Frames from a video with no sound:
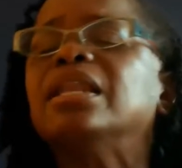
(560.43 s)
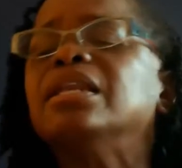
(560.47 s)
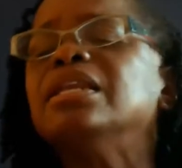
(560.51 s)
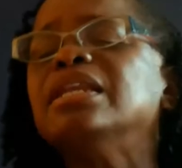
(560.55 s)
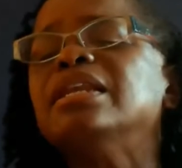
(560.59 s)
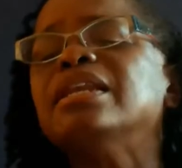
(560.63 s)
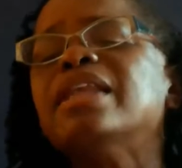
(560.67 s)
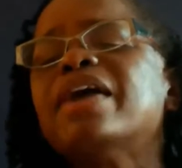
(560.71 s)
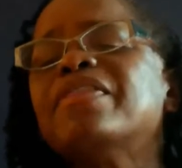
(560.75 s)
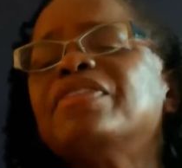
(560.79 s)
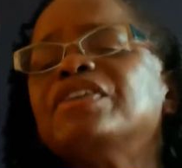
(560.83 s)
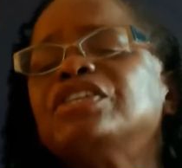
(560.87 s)

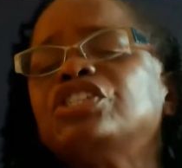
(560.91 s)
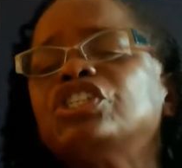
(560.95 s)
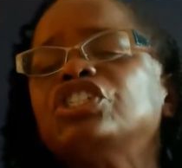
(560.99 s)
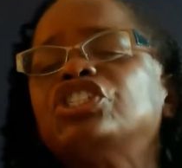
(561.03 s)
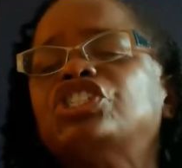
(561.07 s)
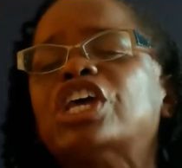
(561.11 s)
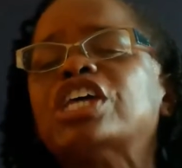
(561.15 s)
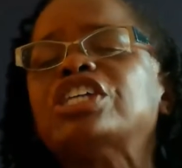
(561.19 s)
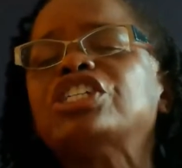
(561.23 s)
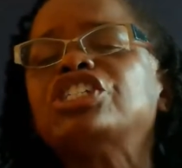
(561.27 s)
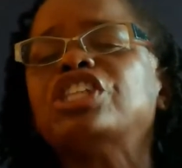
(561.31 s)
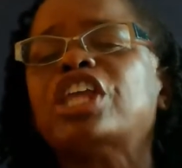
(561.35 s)
Another
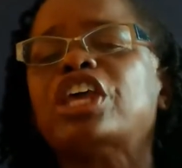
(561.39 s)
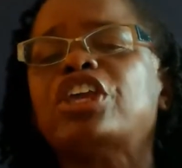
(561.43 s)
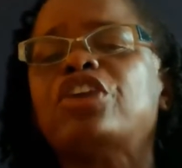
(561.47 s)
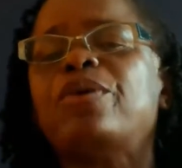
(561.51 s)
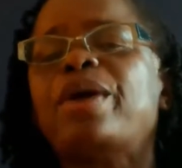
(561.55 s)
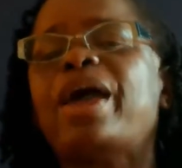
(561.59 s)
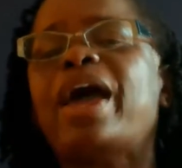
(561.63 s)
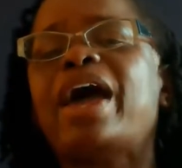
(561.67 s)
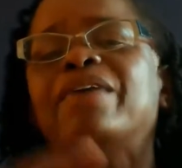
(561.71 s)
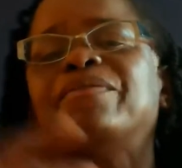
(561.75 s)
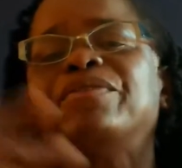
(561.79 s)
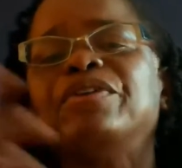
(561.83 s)
suggestion that
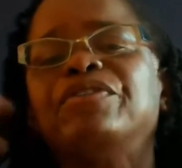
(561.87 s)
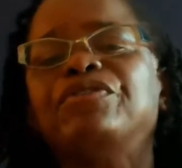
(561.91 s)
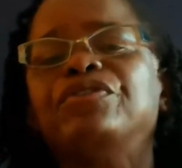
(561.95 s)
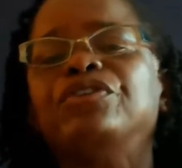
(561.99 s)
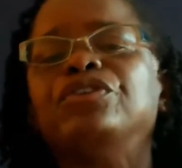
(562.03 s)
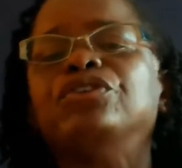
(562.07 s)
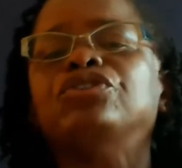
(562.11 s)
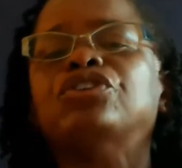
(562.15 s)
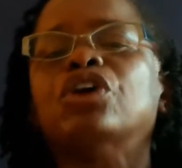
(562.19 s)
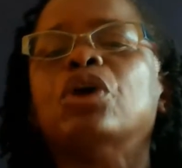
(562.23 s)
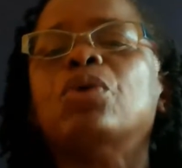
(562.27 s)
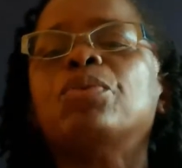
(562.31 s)
you have, if
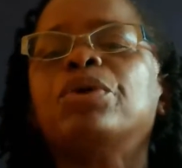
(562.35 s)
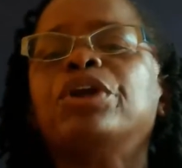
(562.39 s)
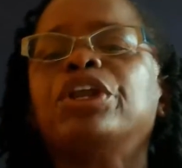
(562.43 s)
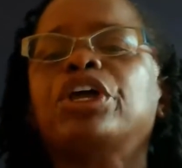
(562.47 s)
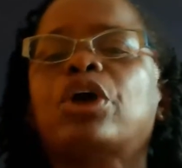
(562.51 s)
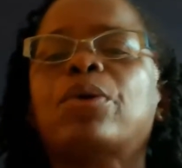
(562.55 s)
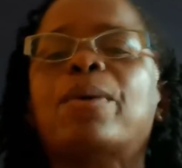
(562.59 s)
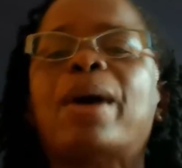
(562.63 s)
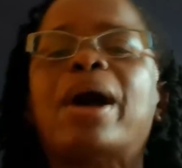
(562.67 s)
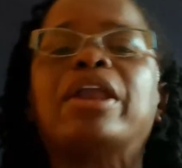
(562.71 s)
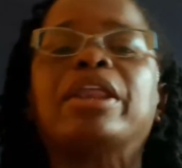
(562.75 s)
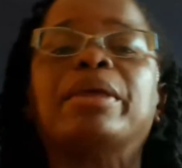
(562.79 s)
you don't want
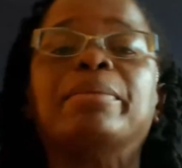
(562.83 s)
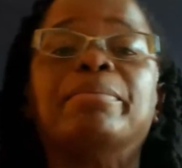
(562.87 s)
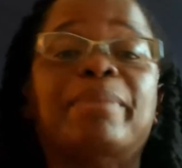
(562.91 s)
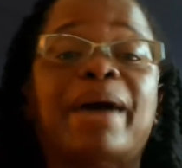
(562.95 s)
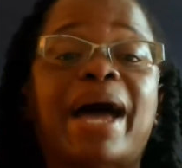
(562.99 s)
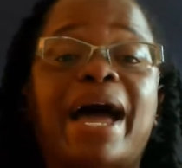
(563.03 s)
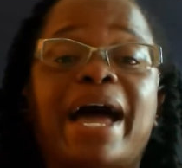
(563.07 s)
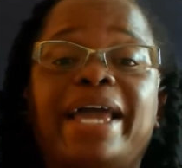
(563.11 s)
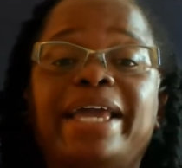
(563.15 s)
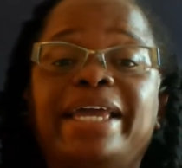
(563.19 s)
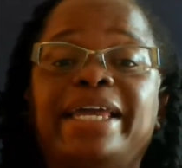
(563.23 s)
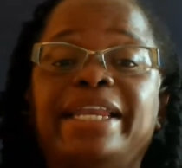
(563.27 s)
to go out and
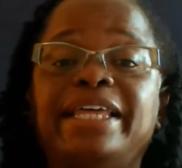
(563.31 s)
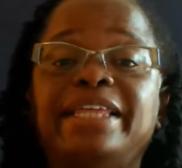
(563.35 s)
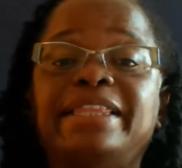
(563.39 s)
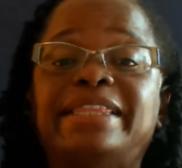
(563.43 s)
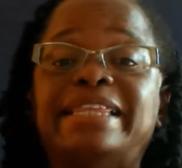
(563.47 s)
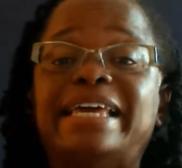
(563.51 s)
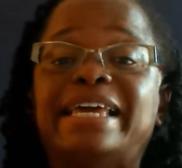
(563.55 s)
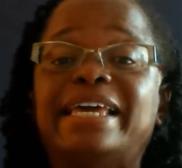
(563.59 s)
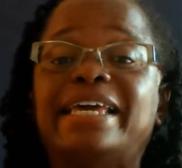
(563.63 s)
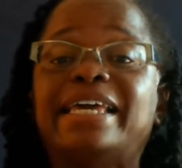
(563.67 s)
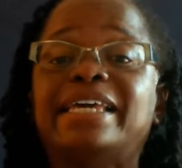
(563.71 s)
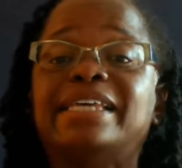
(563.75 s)
buy
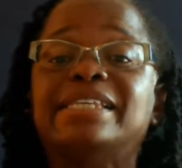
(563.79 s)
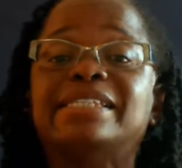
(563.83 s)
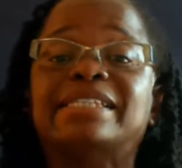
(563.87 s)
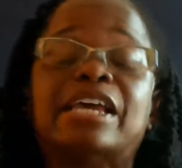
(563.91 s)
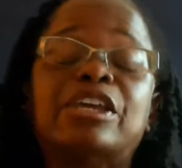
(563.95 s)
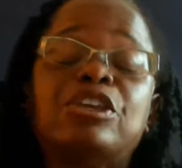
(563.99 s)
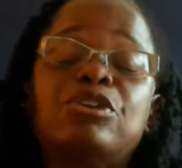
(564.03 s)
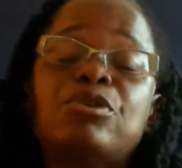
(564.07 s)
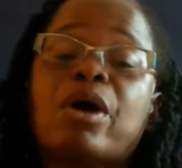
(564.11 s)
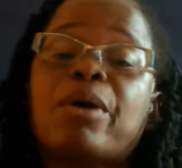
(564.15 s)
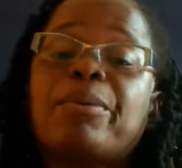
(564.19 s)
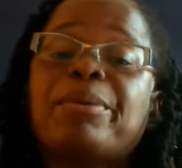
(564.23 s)
anything, is
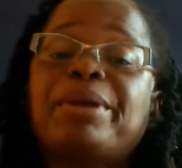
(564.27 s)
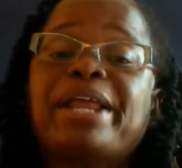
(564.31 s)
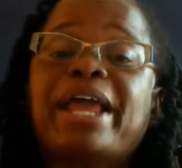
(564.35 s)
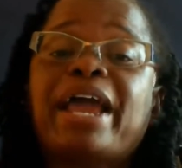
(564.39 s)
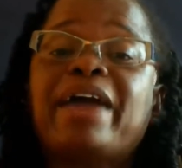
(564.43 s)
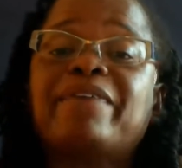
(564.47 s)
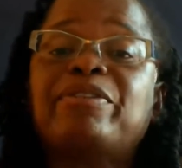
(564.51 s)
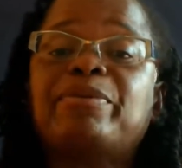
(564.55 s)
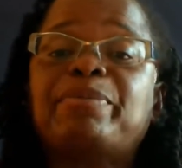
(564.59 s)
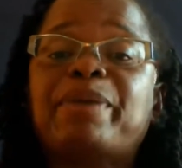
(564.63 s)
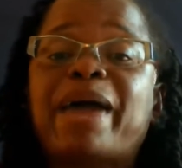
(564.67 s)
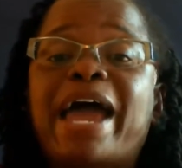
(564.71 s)
that you already
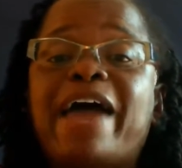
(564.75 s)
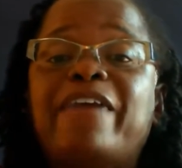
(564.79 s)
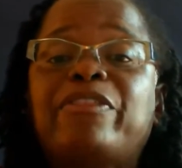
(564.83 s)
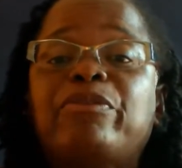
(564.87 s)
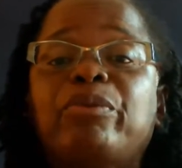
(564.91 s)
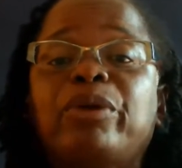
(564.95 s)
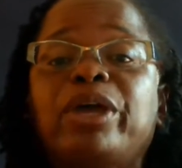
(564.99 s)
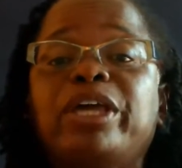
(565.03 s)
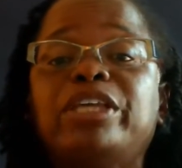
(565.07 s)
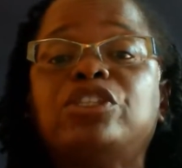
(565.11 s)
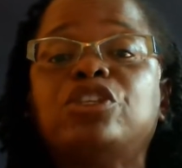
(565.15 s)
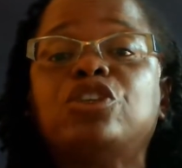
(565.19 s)
have a
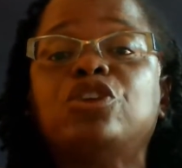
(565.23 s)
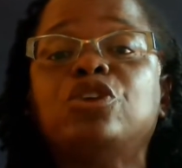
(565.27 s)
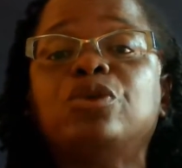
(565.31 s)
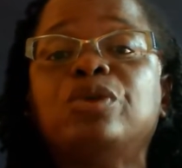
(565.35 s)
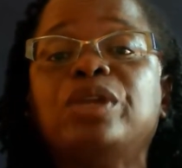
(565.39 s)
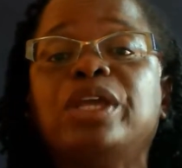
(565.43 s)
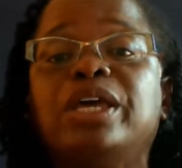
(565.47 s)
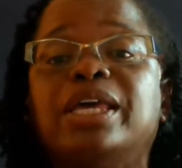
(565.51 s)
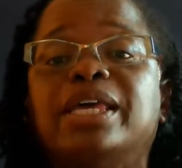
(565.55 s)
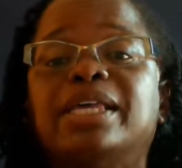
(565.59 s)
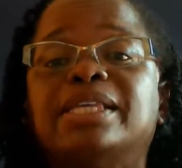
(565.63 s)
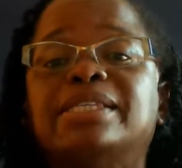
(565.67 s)
Pathways
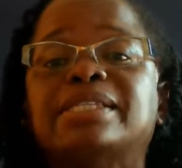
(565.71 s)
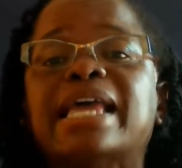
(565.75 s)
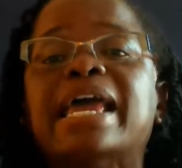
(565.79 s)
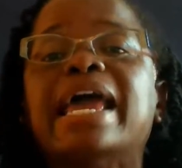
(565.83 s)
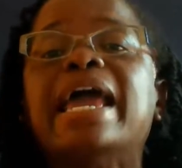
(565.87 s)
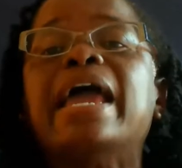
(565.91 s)
unit.